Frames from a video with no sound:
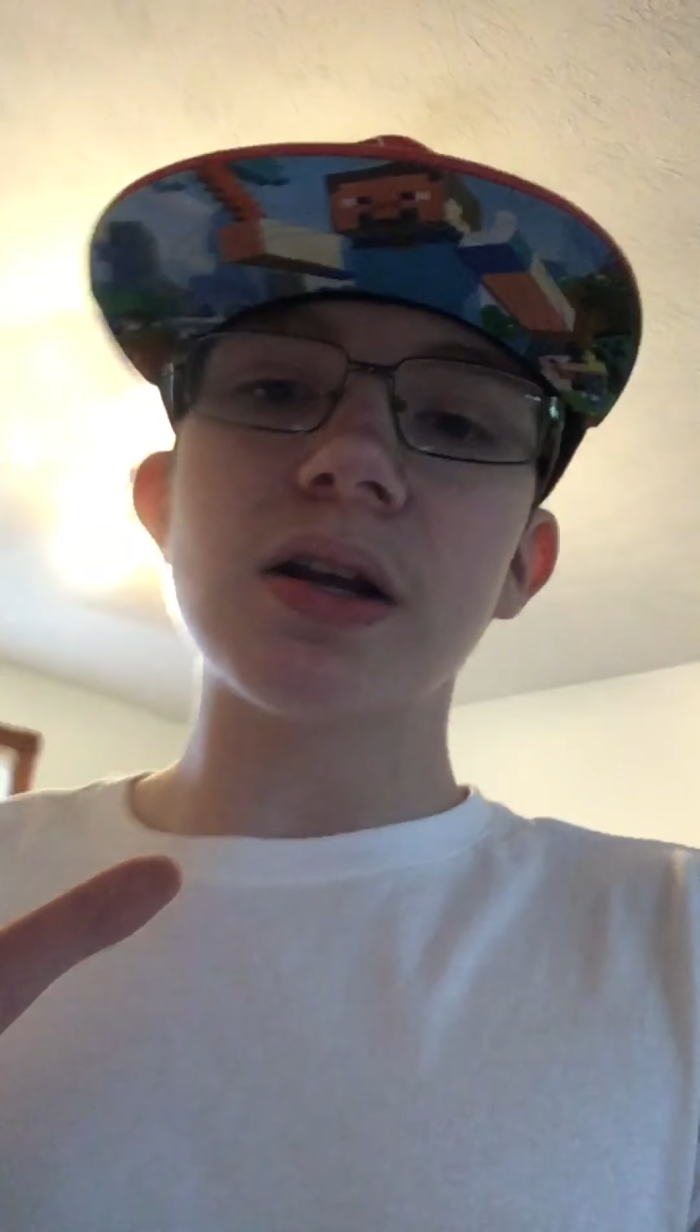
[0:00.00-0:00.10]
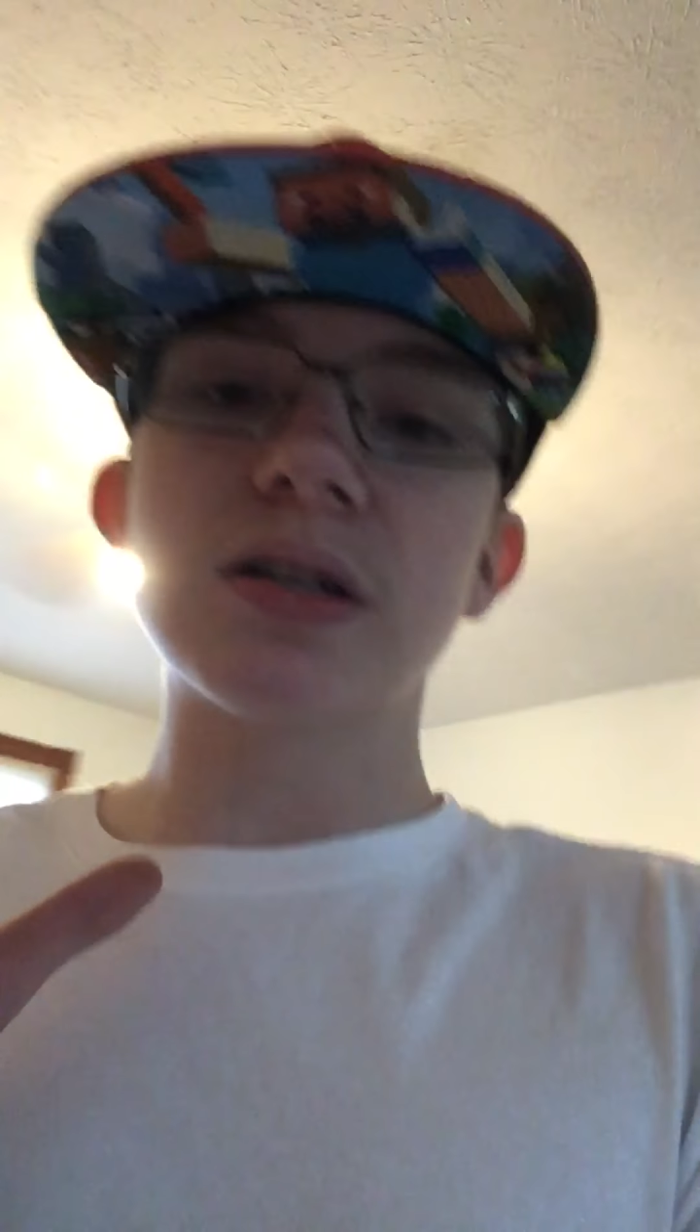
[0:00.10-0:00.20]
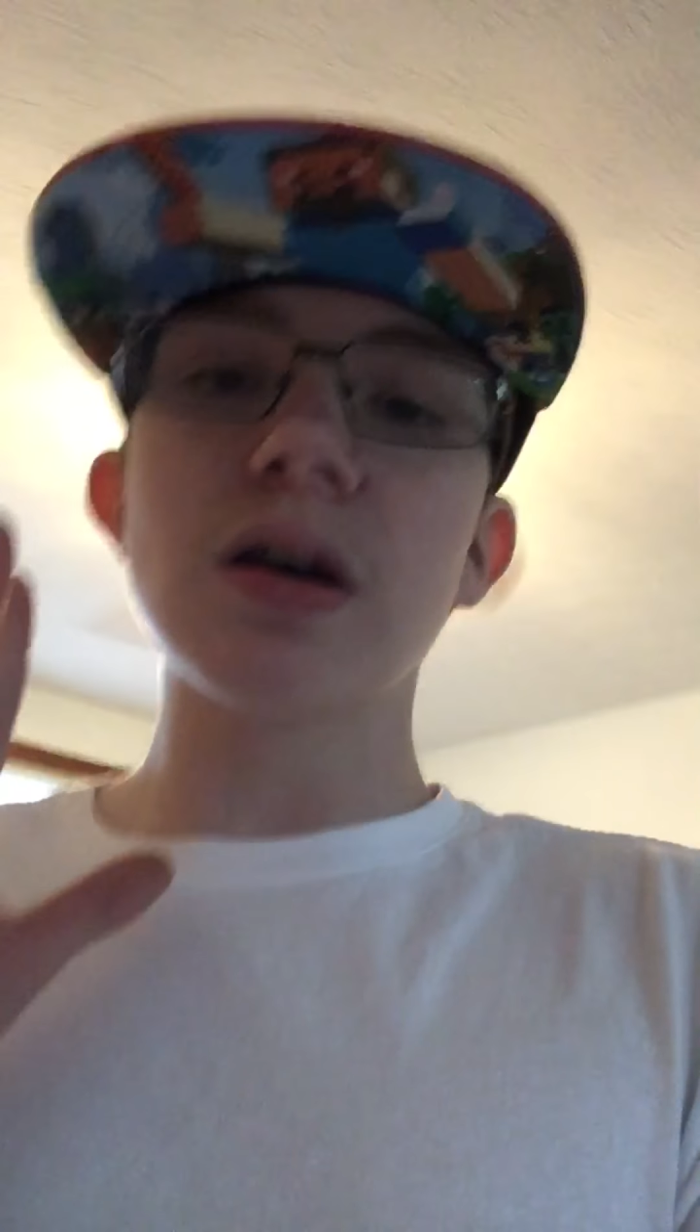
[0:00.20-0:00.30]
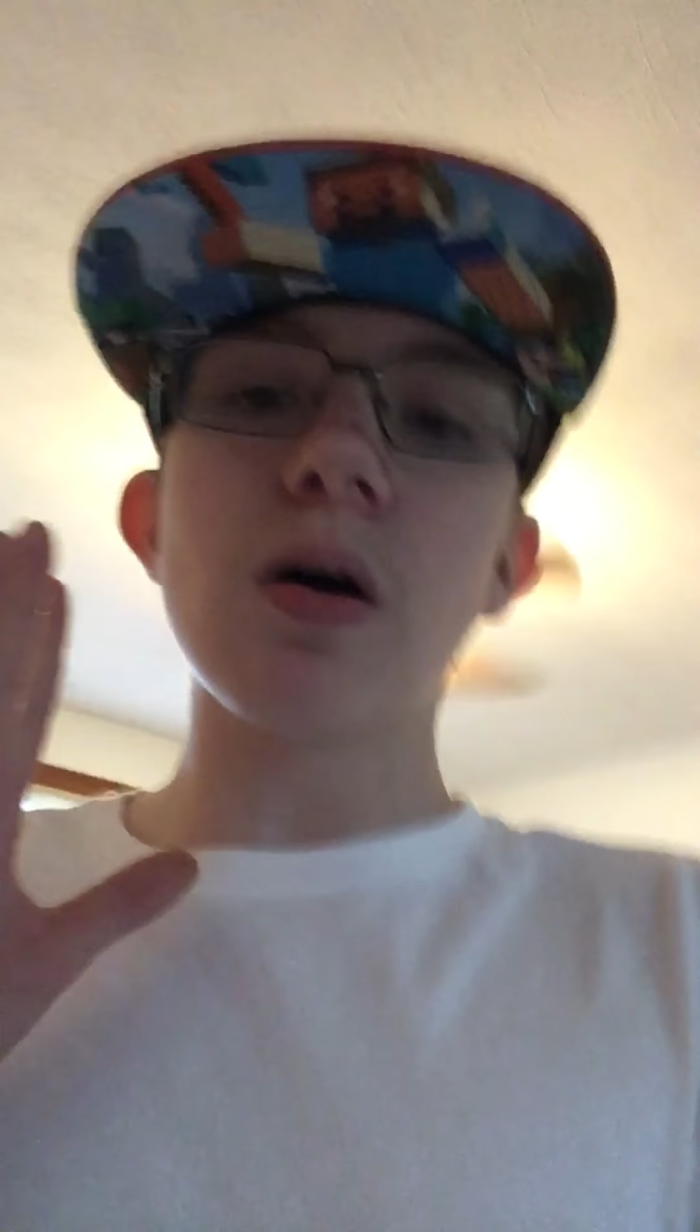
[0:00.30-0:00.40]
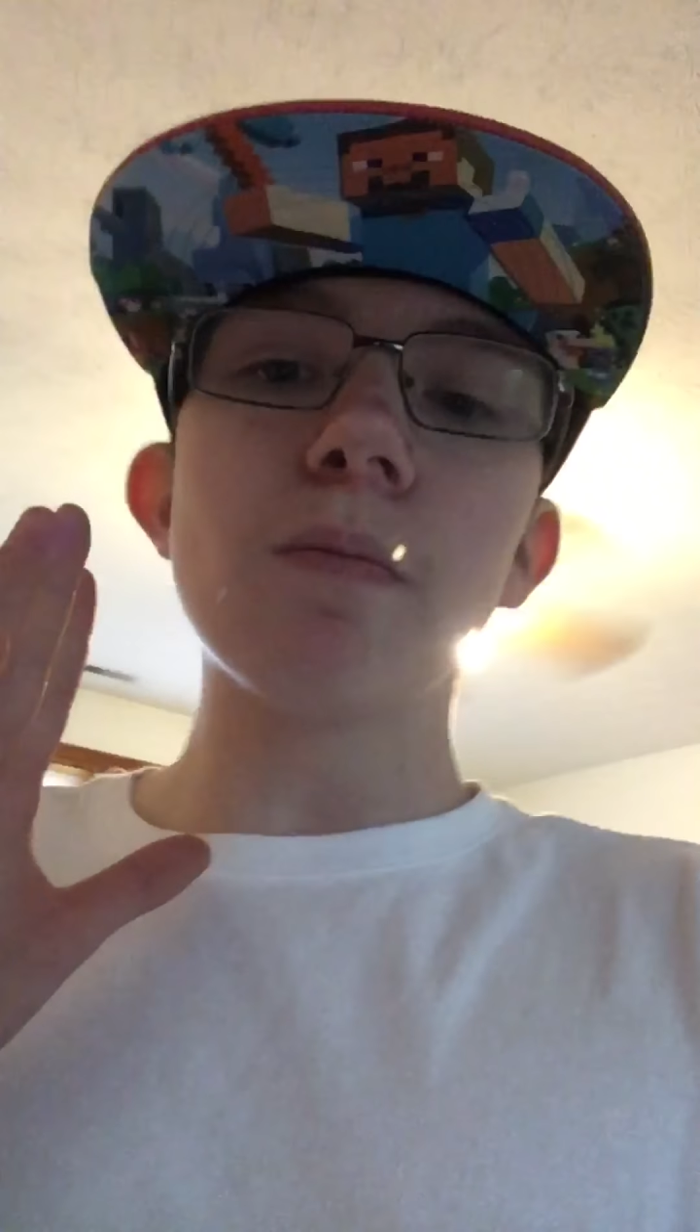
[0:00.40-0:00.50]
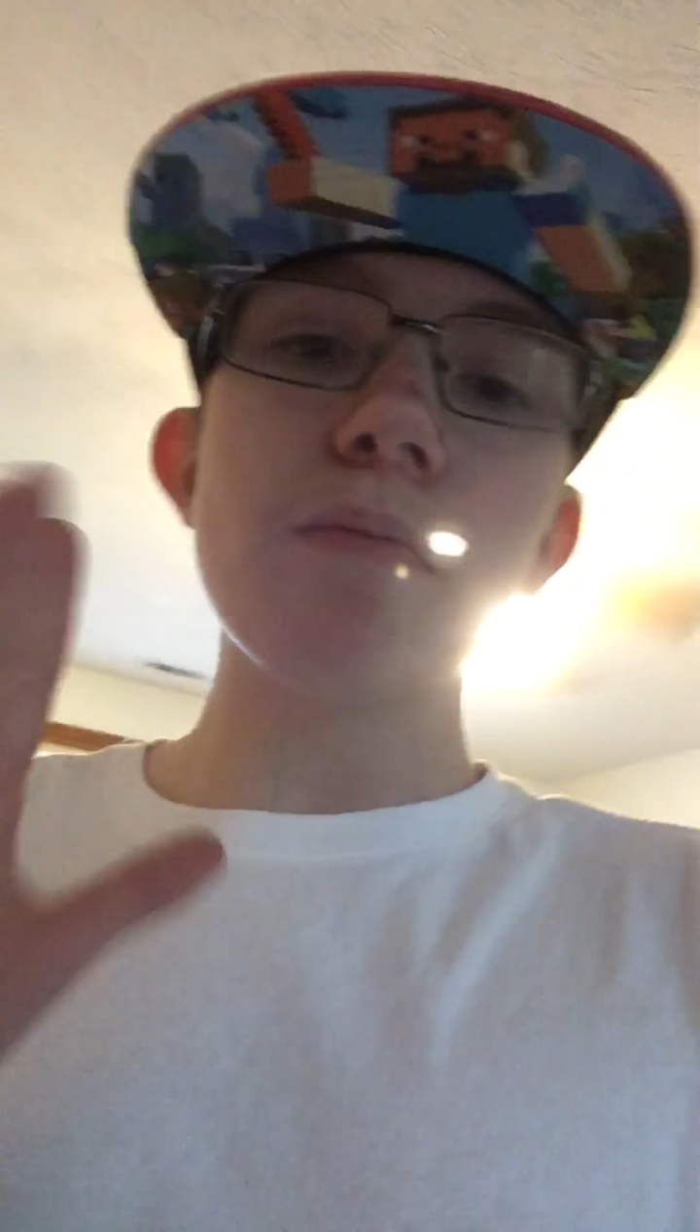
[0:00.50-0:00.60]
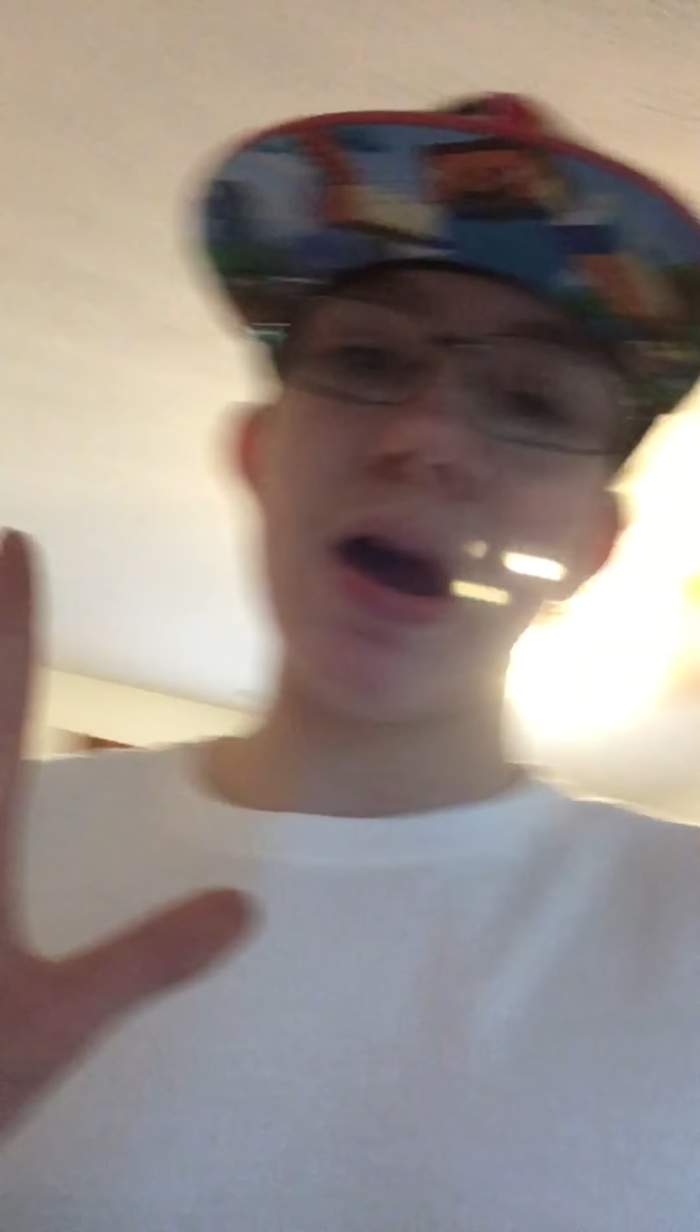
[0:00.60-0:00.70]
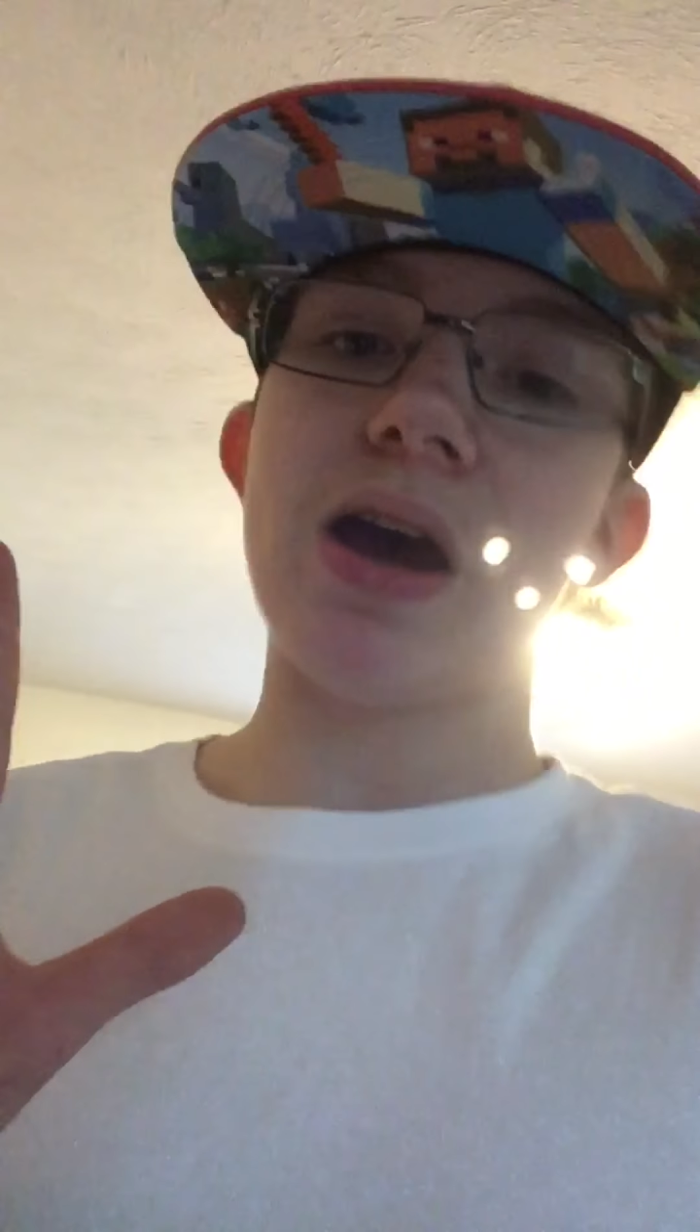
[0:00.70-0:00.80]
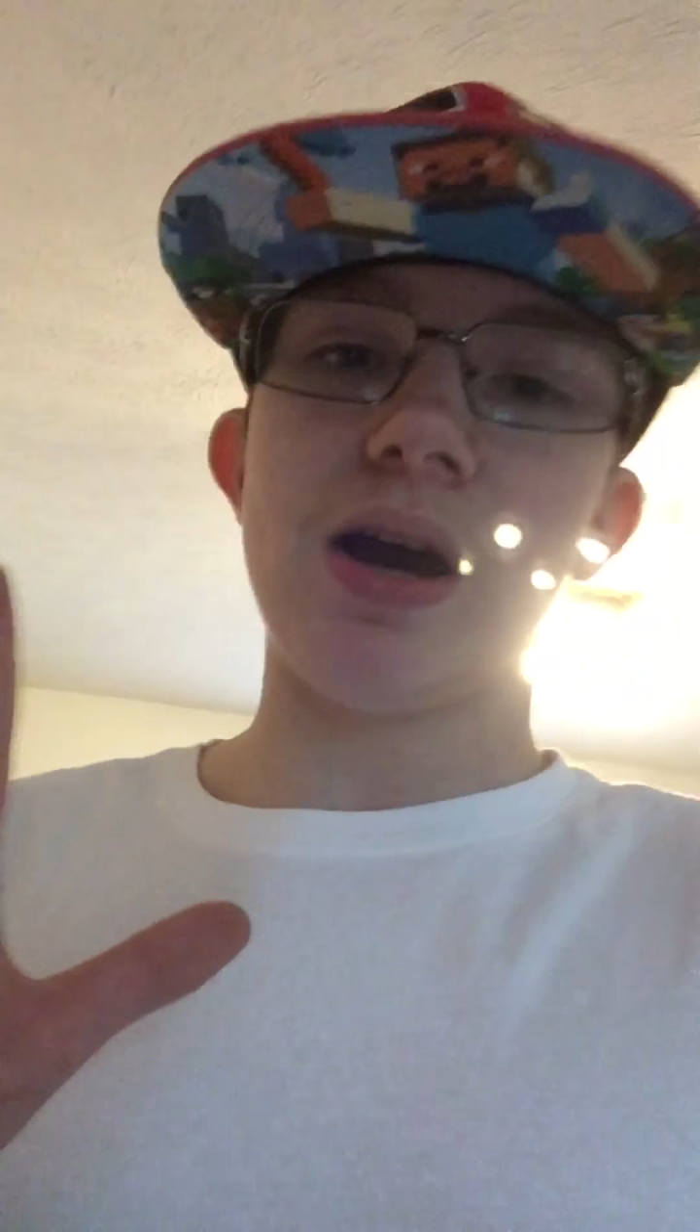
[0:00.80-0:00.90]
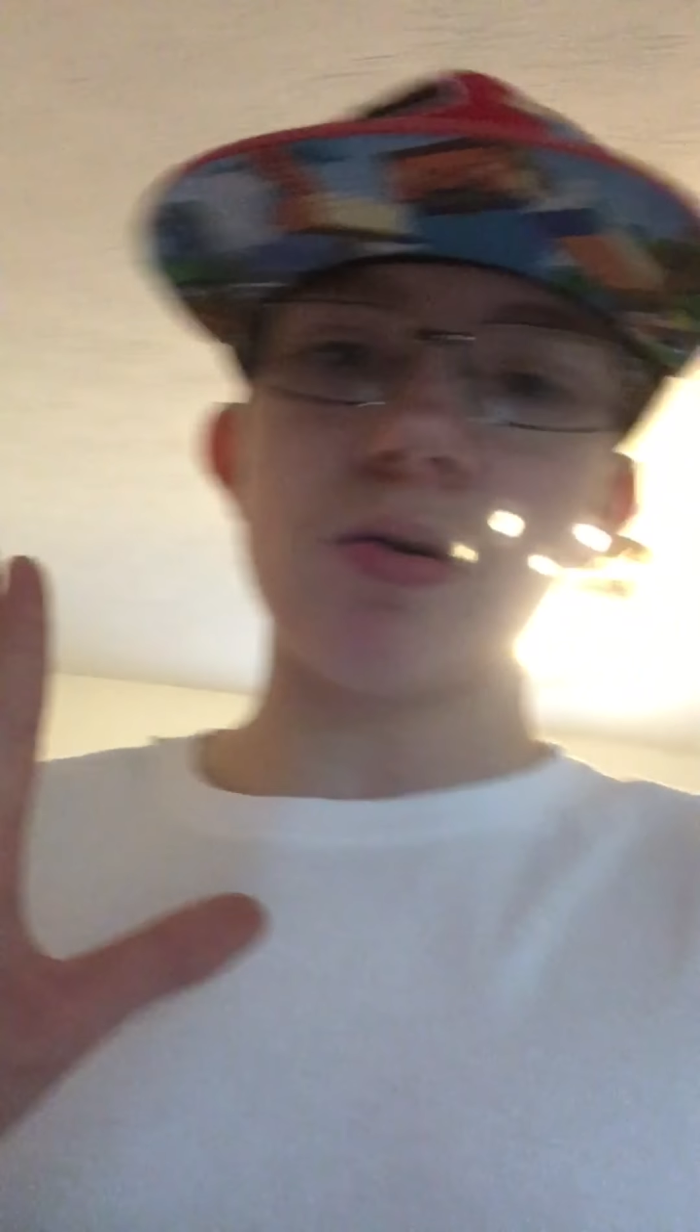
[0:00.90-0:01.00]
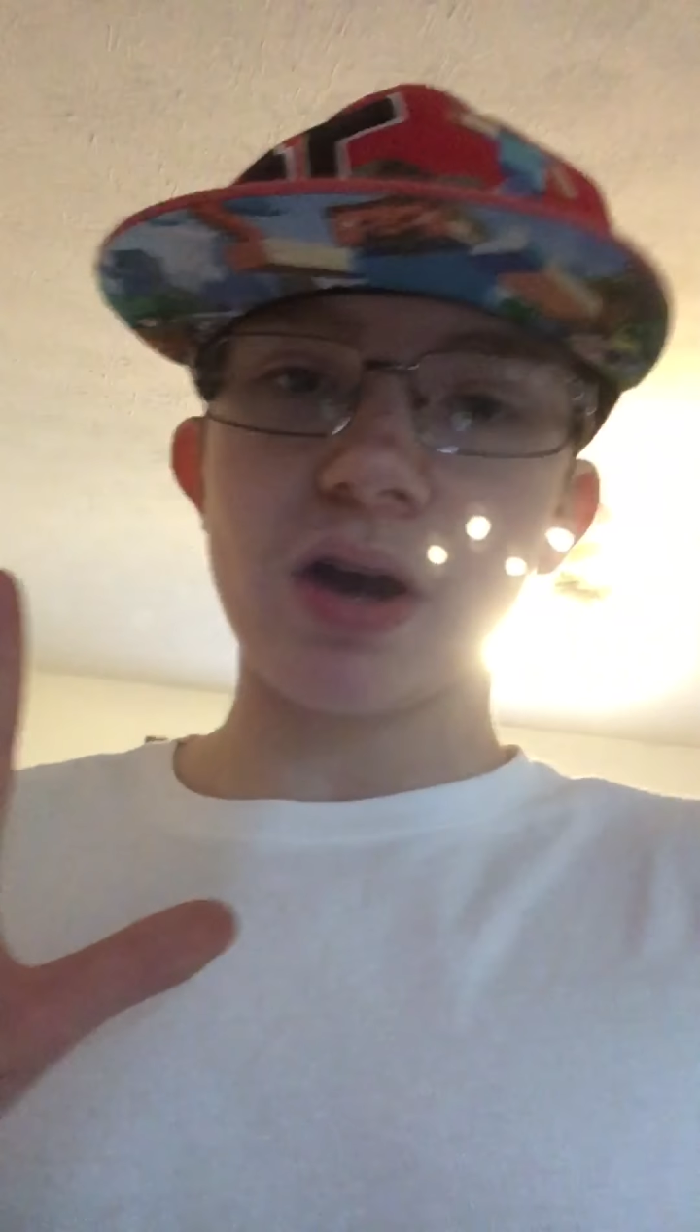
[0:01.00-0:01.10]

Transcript: until May,